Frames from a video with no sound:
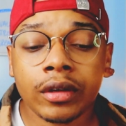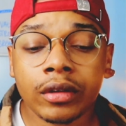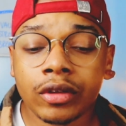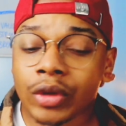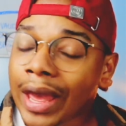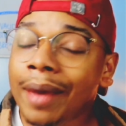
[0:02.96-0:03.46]

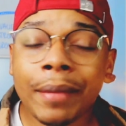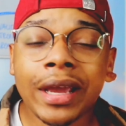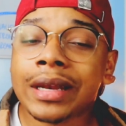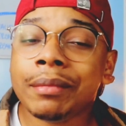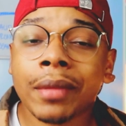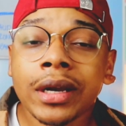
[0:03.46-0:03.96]
you can't make
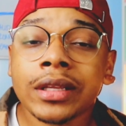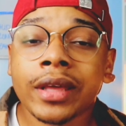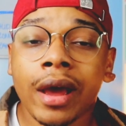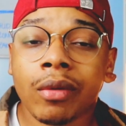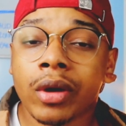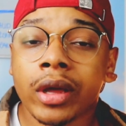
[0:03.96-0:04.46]
any money
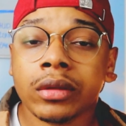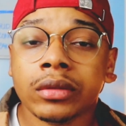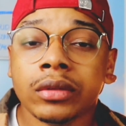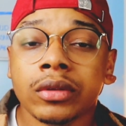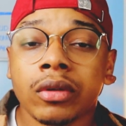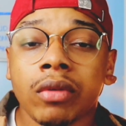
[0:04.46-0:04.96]
that way,
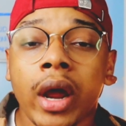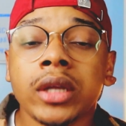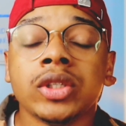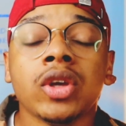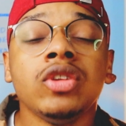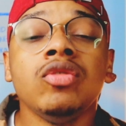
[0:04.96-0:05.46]

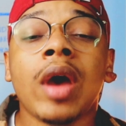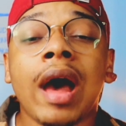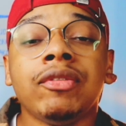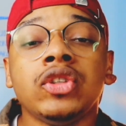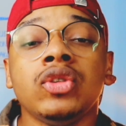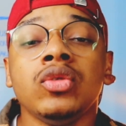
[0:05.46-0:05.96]
right? So you
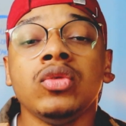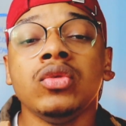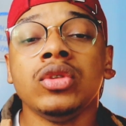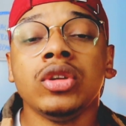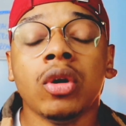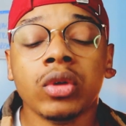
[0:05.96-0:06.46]
have
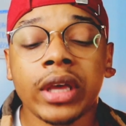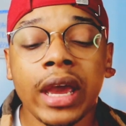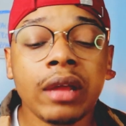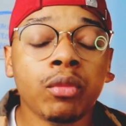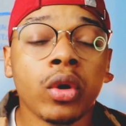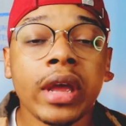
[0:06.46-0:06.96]
to,
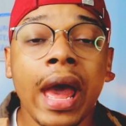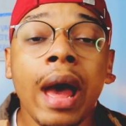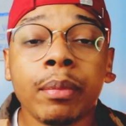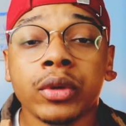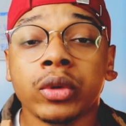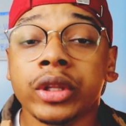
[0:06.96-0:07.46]
gain more
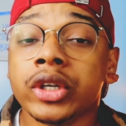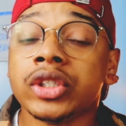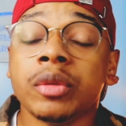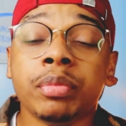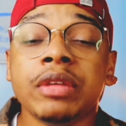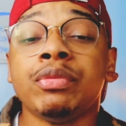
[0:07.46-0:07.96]
capital. And there's
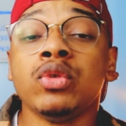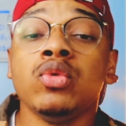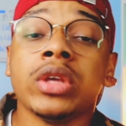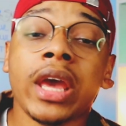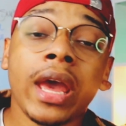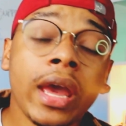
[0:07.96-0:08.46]
some people who
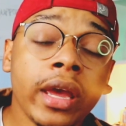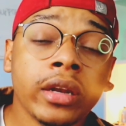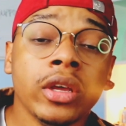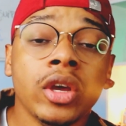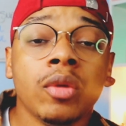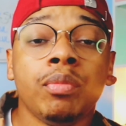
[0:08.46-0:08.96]

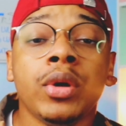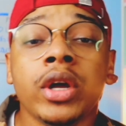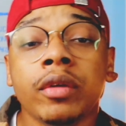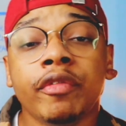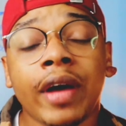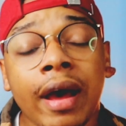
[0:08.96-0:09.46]
can
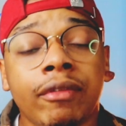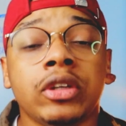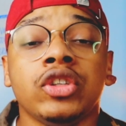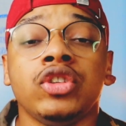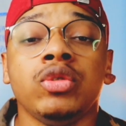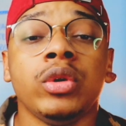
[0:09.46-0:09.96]
put
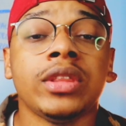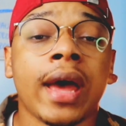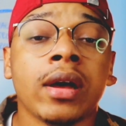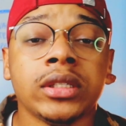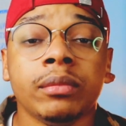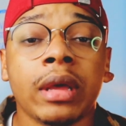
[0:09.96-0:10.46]
$500 to
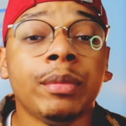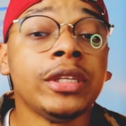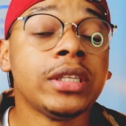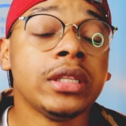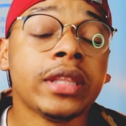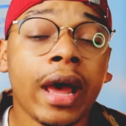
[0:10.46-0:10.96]
$1,000, maybe
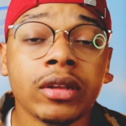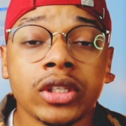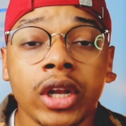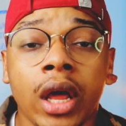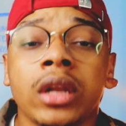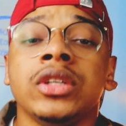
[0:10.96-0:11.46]

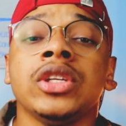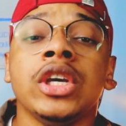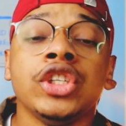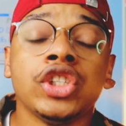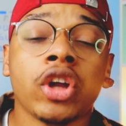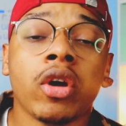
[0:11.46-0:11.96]
$10,000
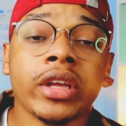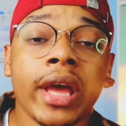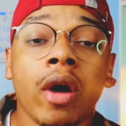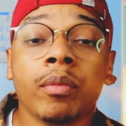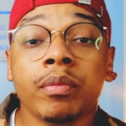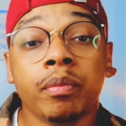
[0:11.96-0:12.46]
starting
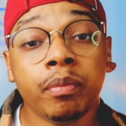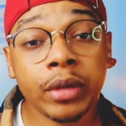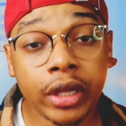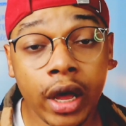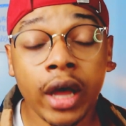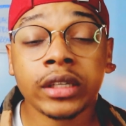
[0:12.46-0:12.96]
out
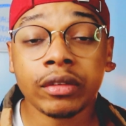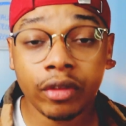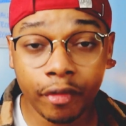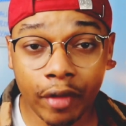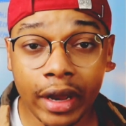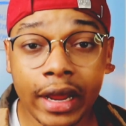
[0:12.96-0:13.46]
because of the
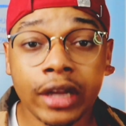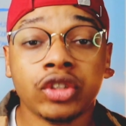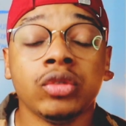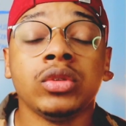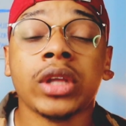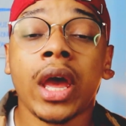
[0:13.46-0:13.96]

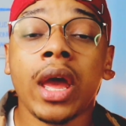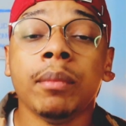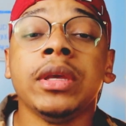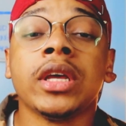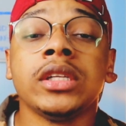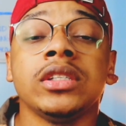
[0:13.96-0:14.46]
financials and
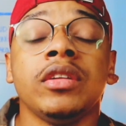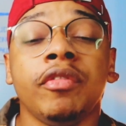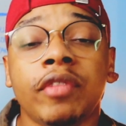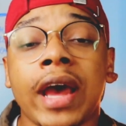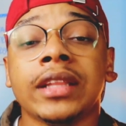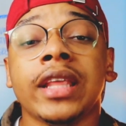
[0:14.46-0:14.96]
because of the
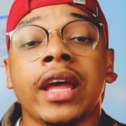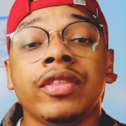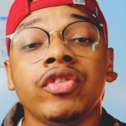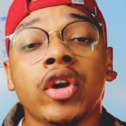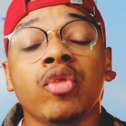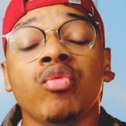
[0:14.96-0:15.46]
fact
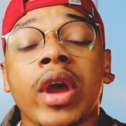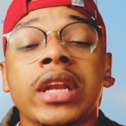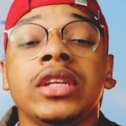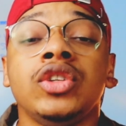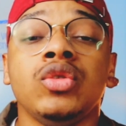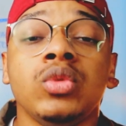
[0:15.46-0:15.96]
that they're
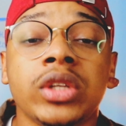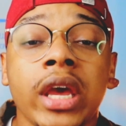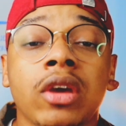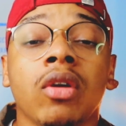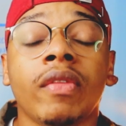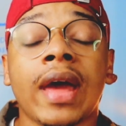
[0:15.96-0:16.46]
ready to
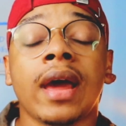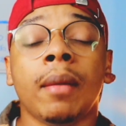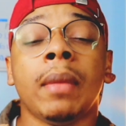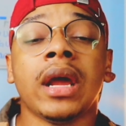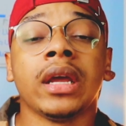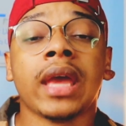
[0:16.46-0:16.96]
take on that
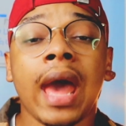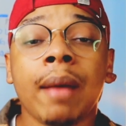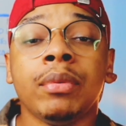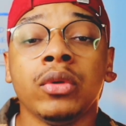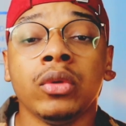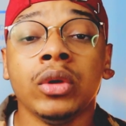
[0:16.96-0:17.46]
amount of
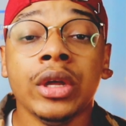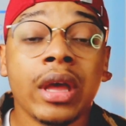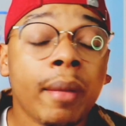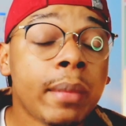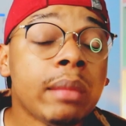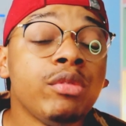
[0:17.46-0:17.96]
capital,
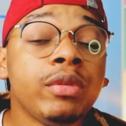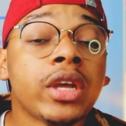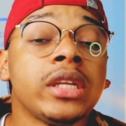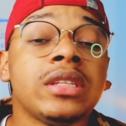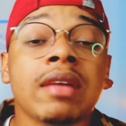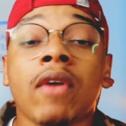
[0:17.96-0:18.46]
maybe
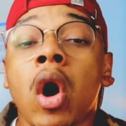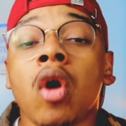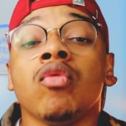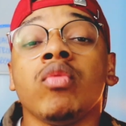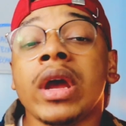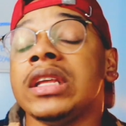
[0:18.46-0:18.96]
because they've
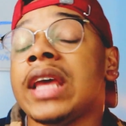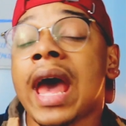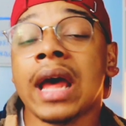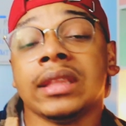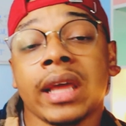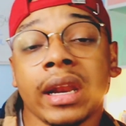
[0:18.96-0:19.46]
already
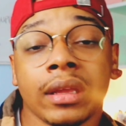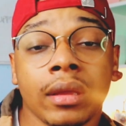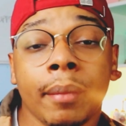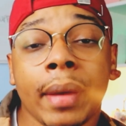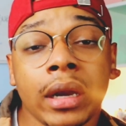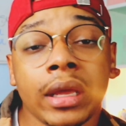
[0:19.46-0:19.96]
had that
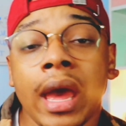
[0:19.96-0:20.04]
amount of